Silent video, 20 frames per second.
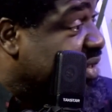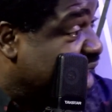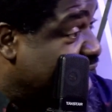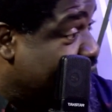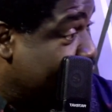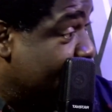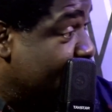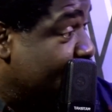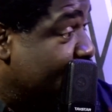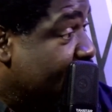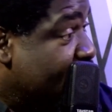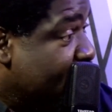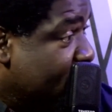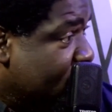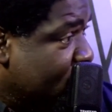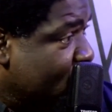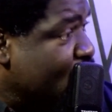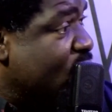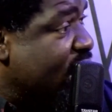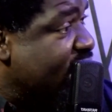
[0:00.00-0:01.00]
tell you,
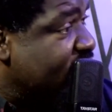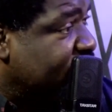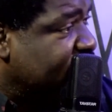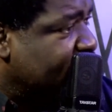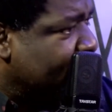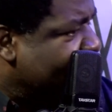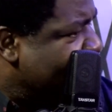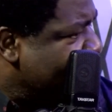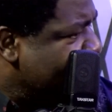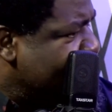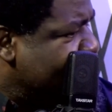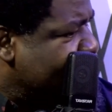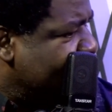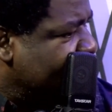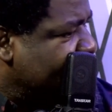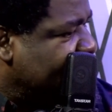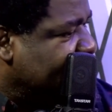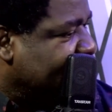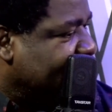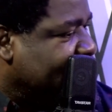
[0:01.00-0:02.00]
you ask them, are you
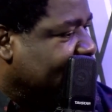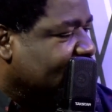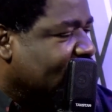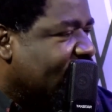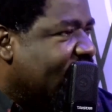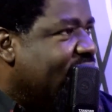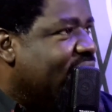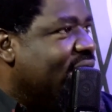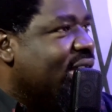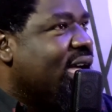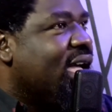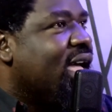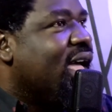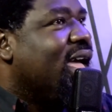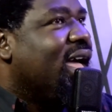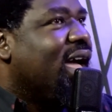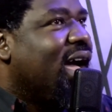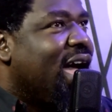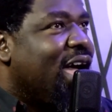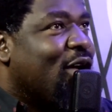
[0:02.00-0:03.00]
born again?
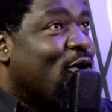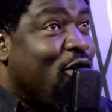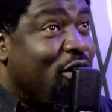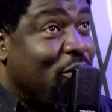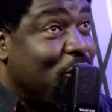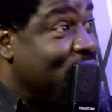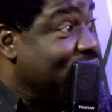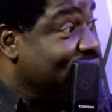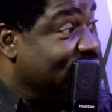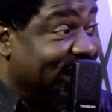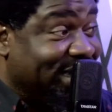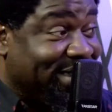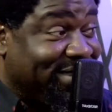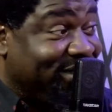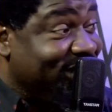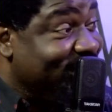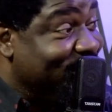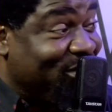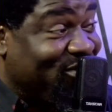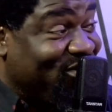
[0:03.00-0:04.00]
I got born again
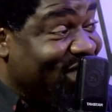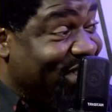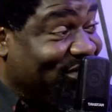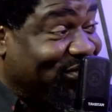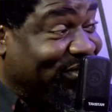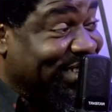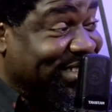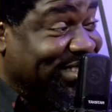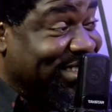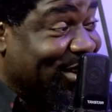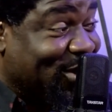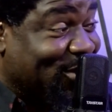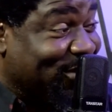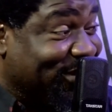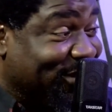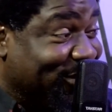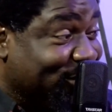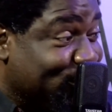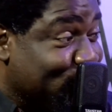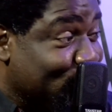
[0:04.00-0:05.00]
since before I finished
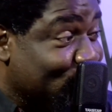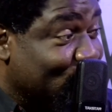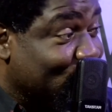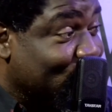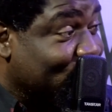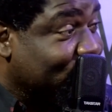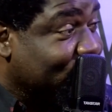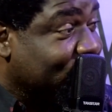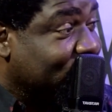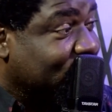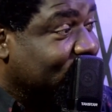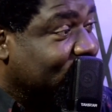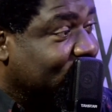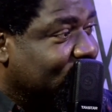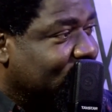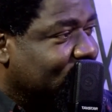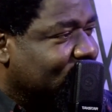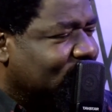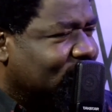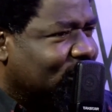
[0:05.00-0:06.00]
secondary school. Mm.
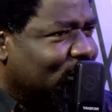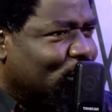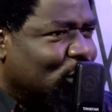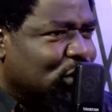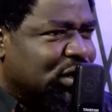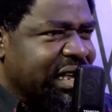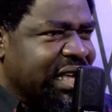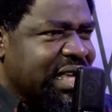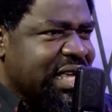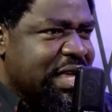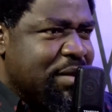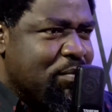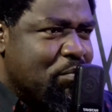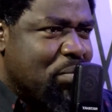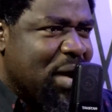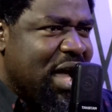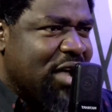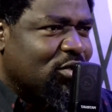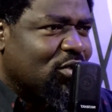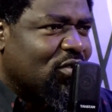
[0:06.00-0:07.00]
But the
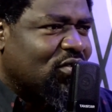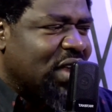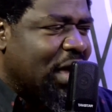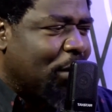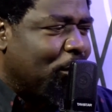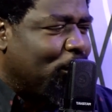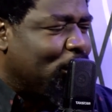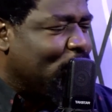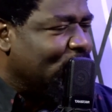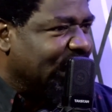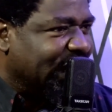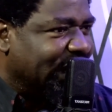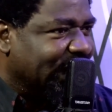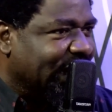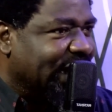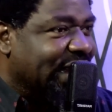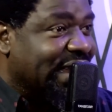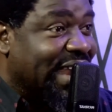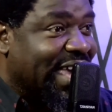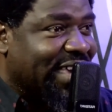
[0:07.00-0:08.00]
impact of that born
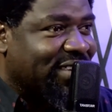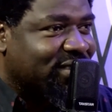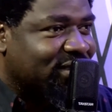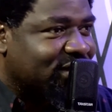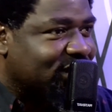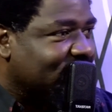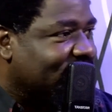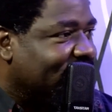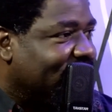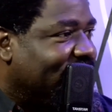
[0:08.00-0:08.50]
againness.